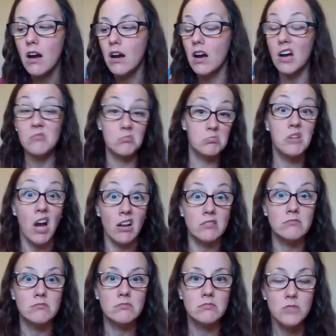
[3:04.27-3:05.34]
"Oh, I'm done."
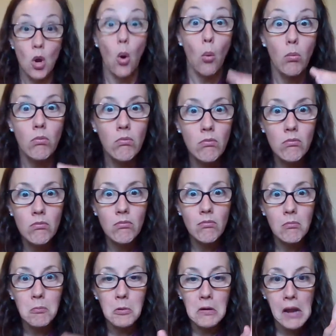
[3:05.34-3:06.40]
No,
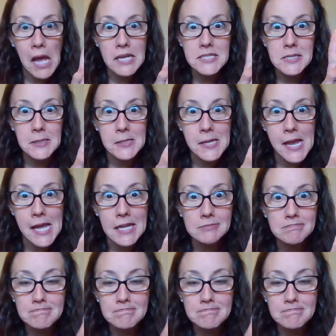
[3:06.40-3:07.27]
we're not done yet.